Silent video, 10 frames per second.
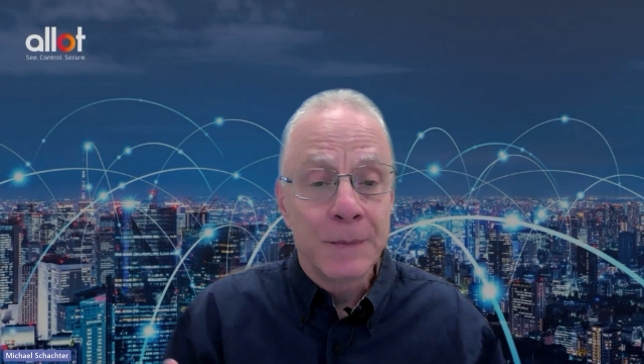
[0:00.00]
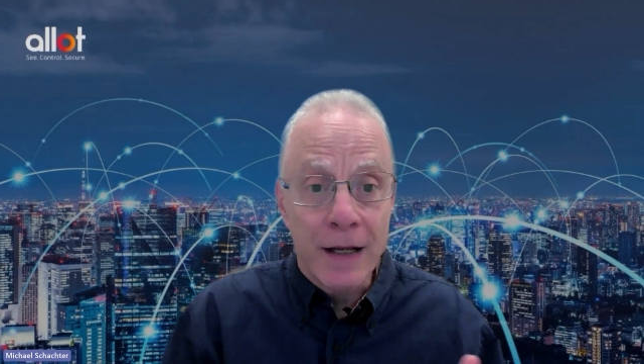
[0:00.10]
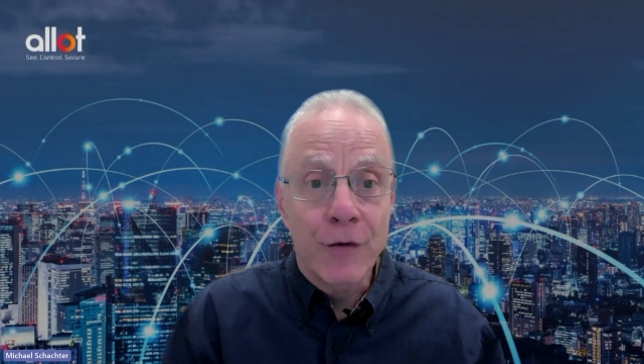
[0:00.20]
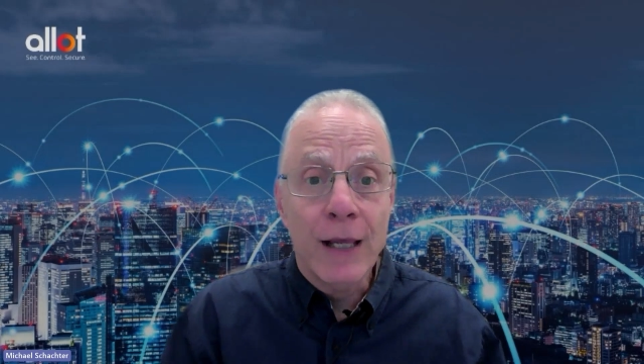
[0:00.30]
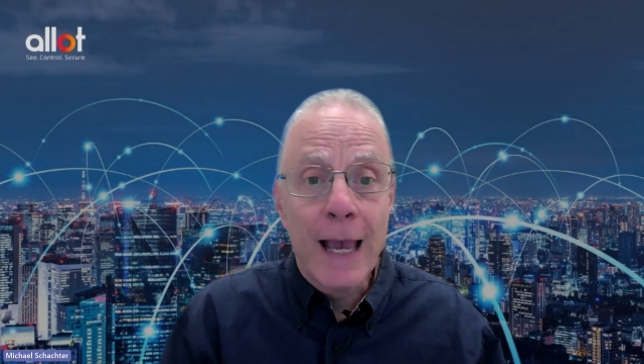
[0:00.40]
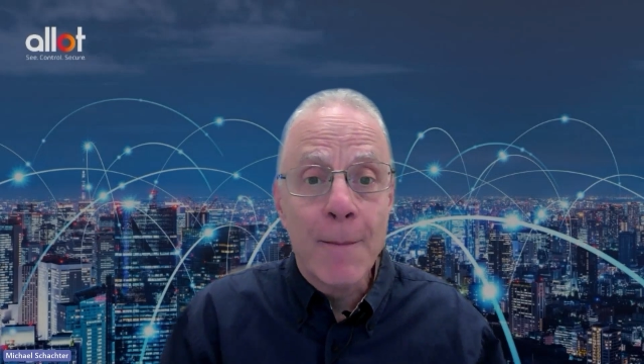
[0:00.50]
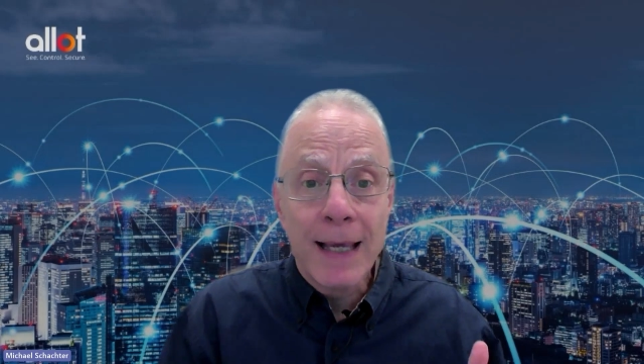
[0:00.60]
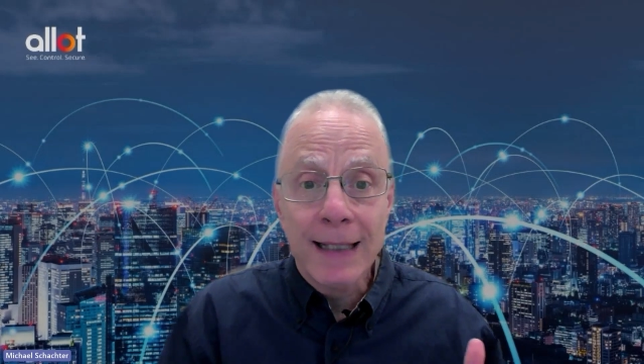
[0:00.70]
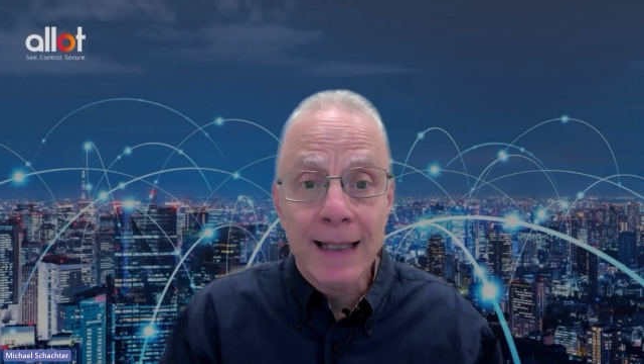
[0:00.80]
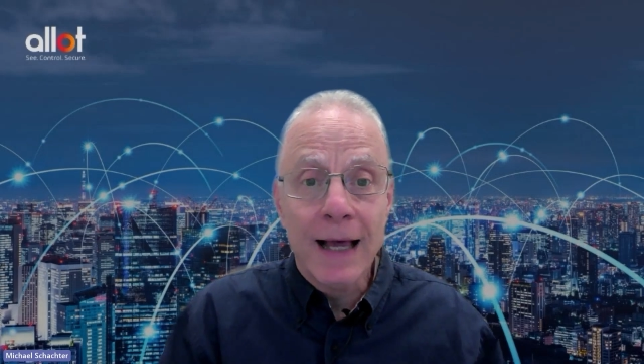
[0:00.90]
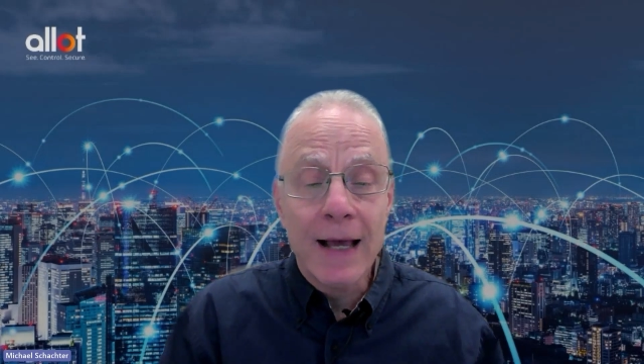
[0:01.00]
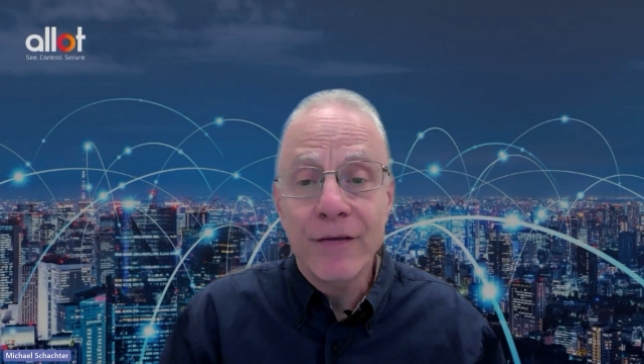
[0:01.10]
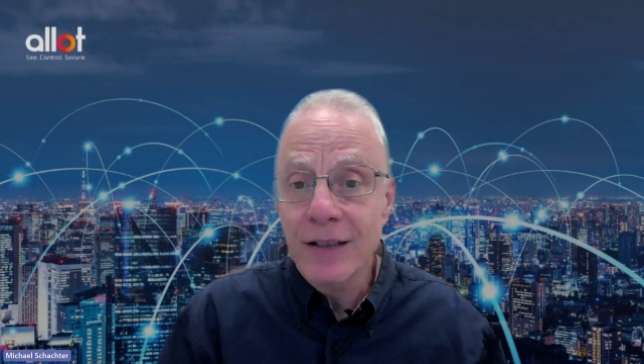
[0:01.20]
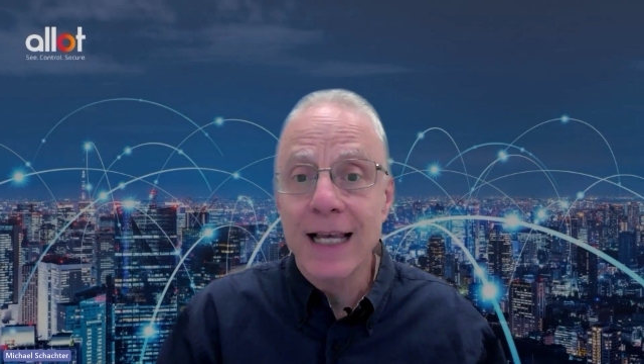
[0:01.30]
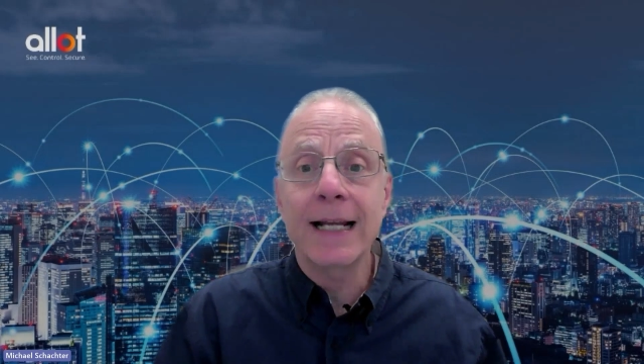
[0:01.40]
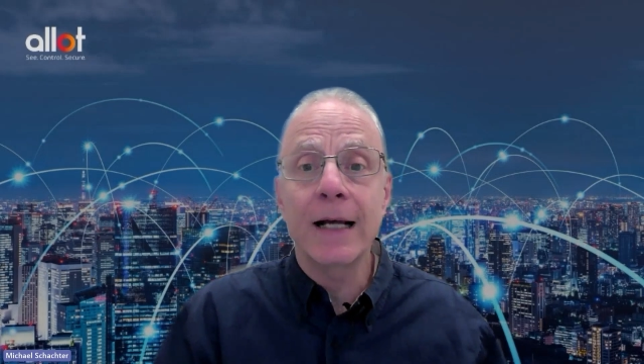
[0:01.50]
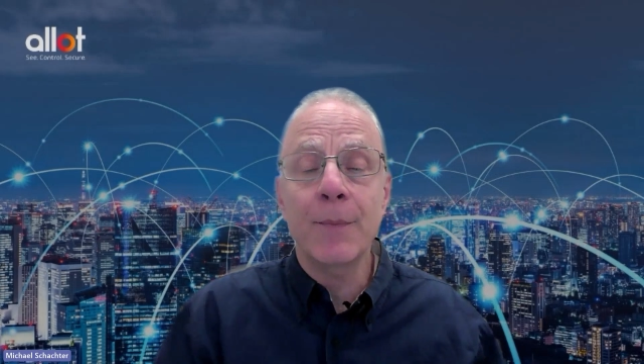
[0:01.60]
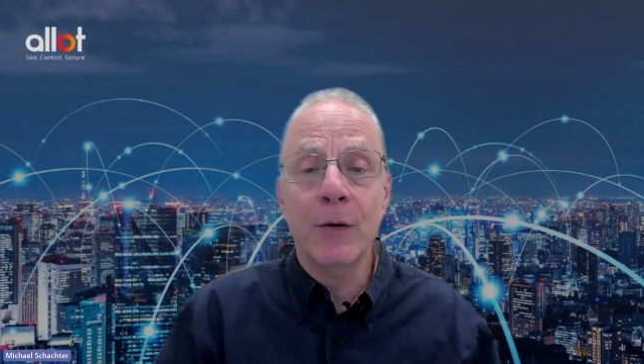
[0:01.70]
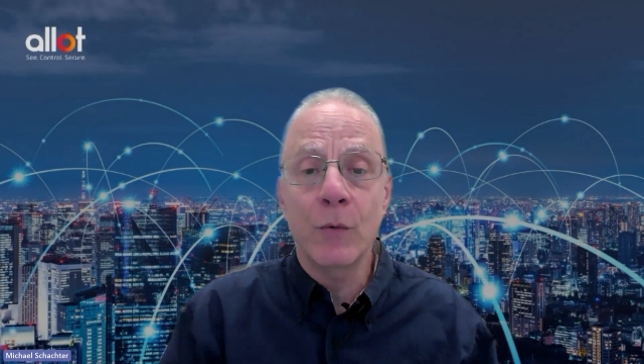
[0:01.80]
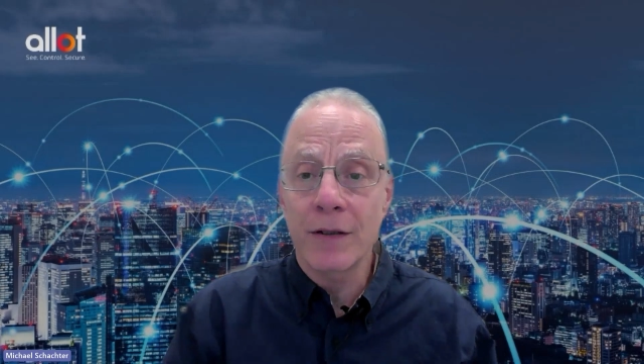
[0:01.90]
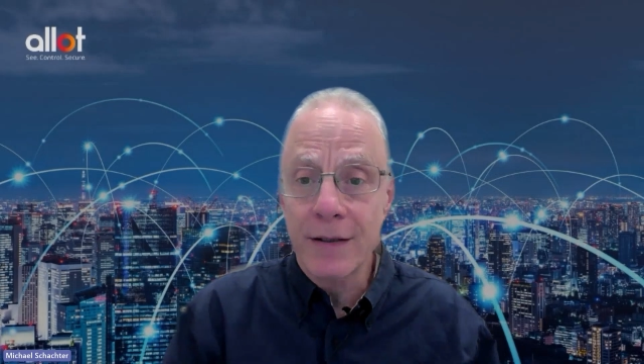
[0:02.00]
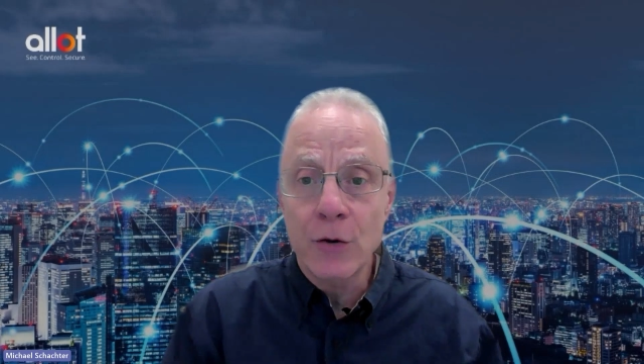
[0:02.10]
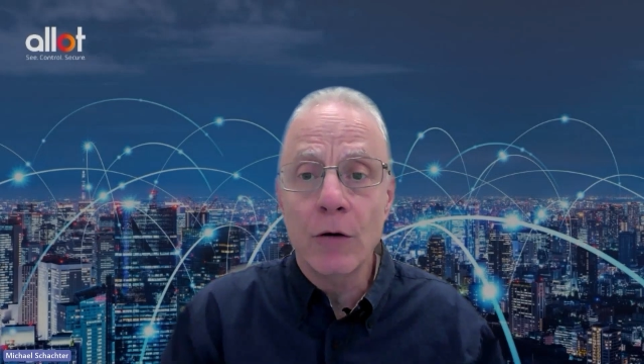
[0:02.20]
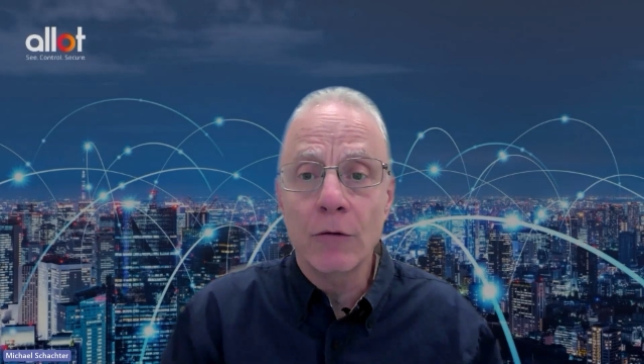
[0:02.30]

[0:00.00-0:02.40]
And if you can't make it live, sign up and we'll send